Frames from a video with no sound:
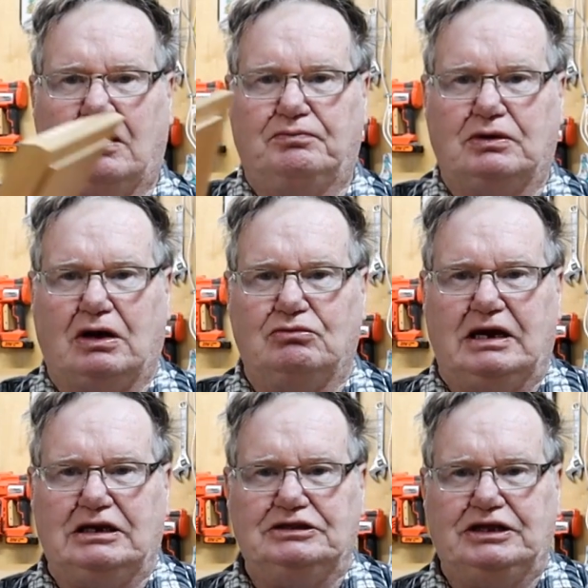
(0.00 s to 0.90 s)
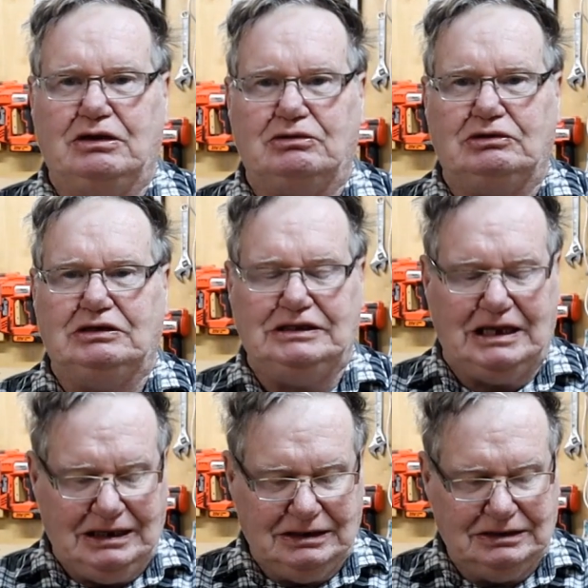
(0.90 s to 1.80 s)
I put a red interior in
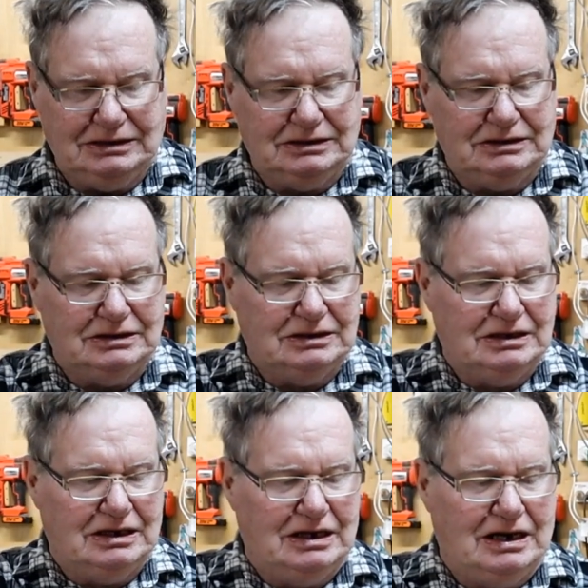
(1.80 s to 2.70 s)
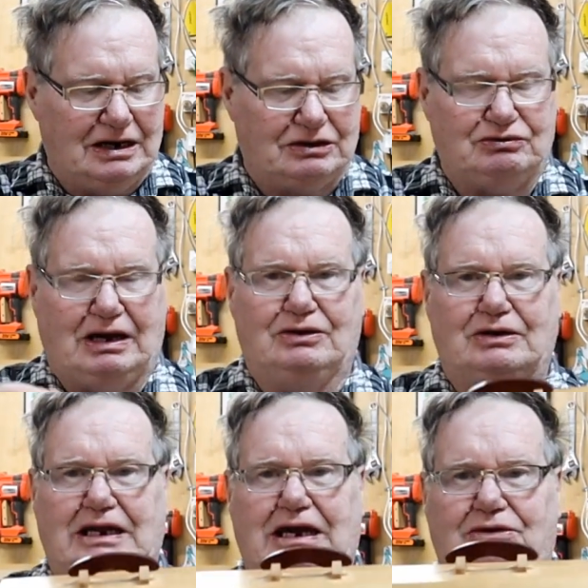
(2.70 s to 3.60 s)
there and a great
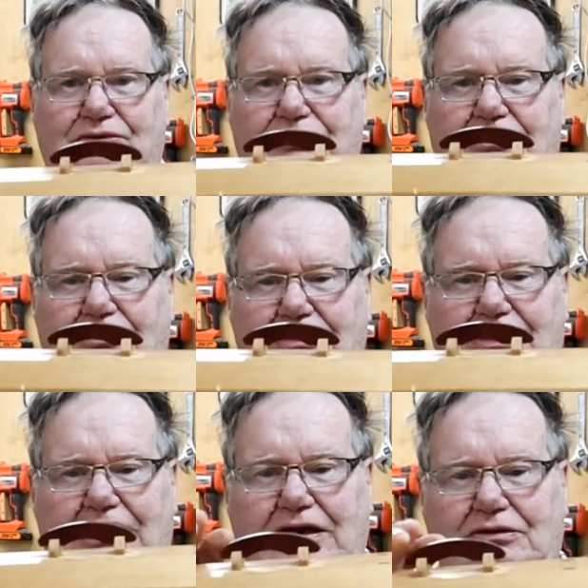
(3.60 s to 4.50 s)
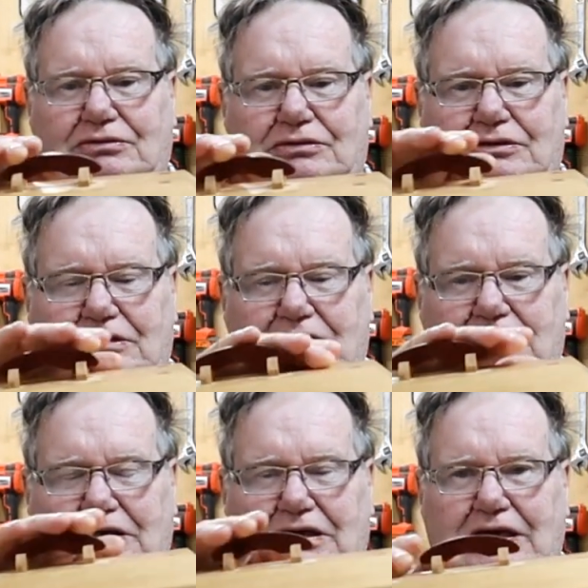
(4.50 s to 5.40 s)
looking handle, isn't it? Look at that handle.
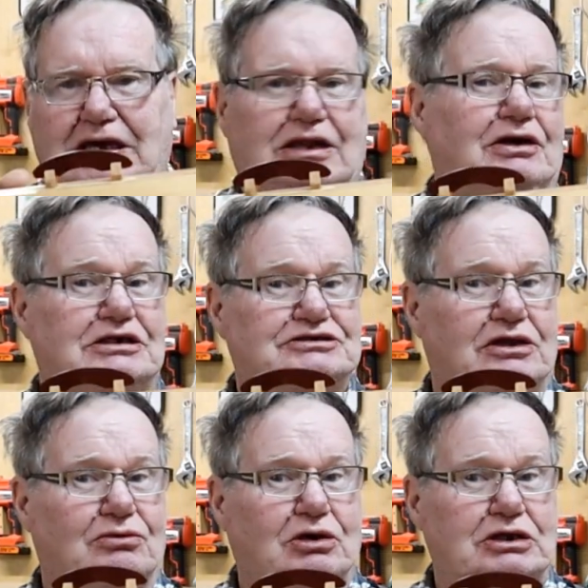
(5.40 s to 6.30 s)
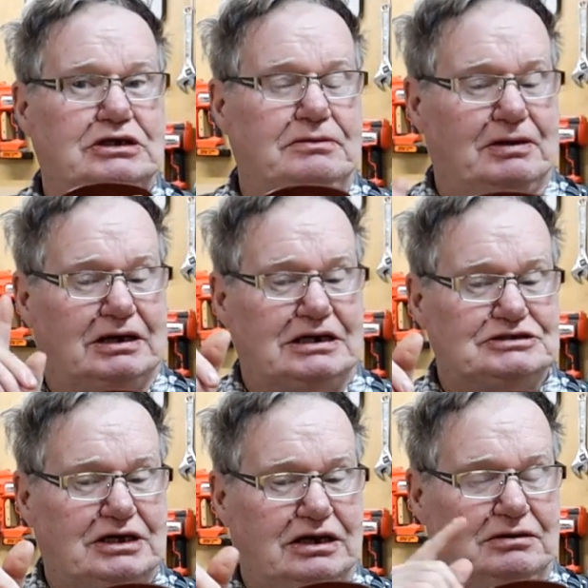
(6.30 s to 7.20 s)
I'm not going to say the word yet, but I'm
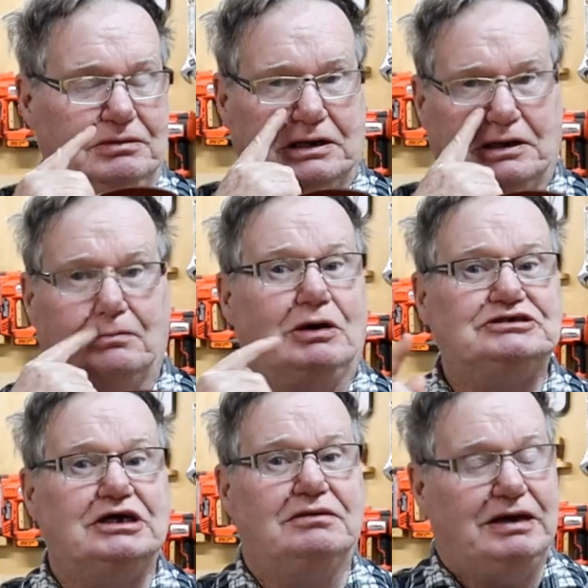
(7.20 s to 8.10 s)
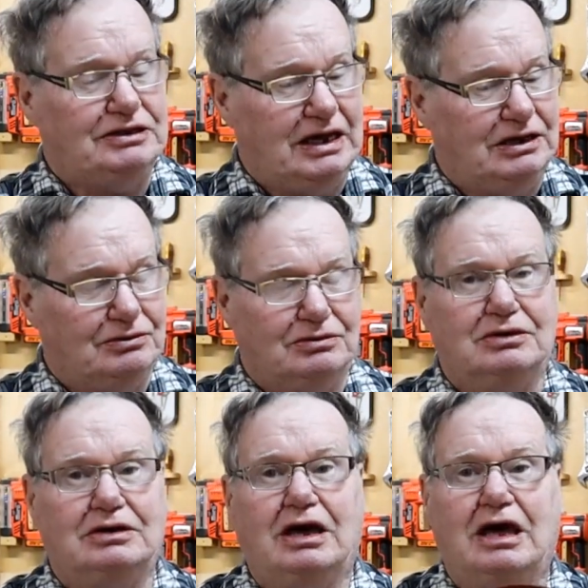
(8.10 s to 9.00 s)
going to say it in a minute. I might say it about the
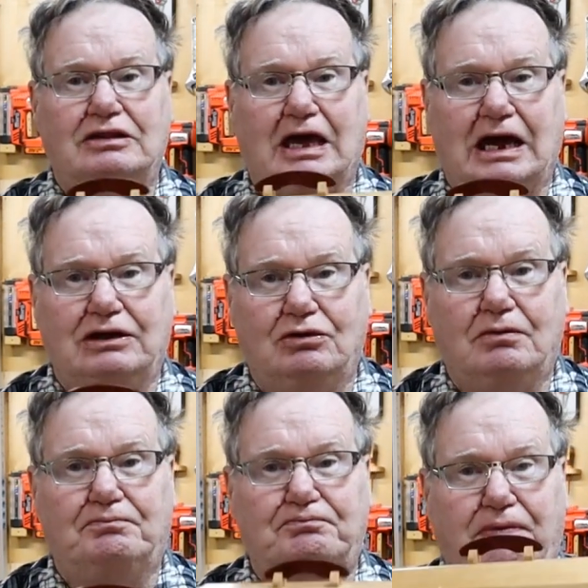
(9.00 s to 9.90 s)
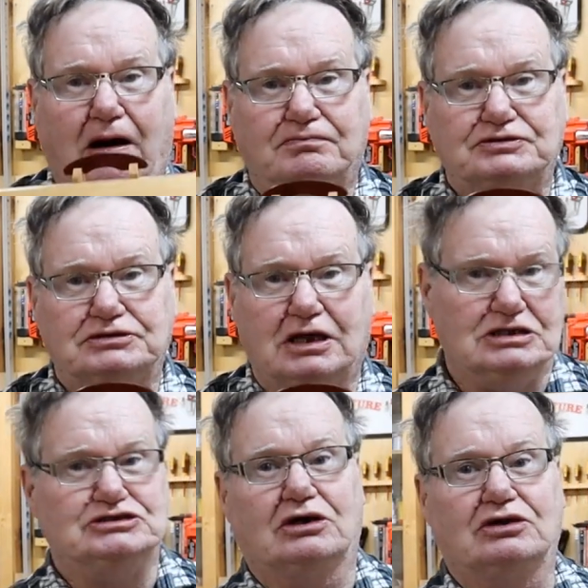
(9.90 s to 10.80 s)
handle. The handle pops,
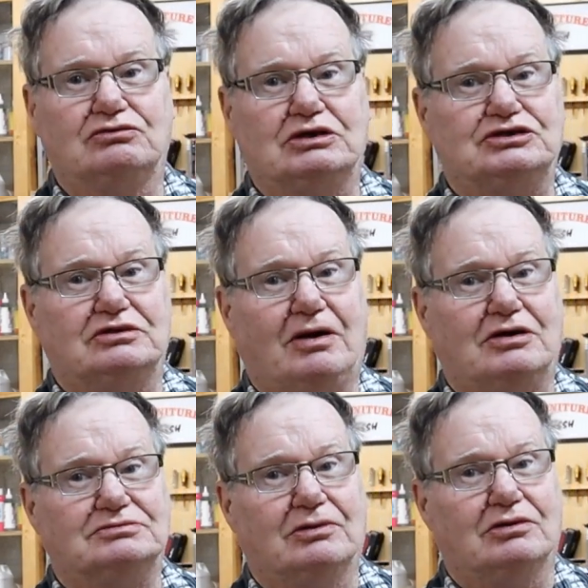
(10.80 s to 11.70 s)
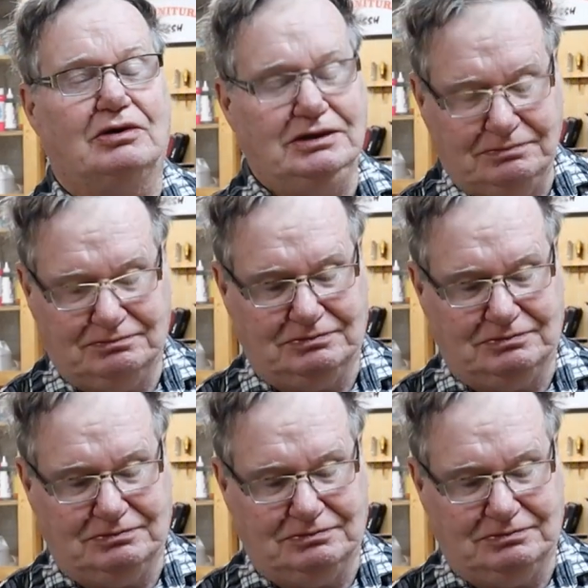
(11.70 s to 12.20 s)
and so does the rest of the box, by the way.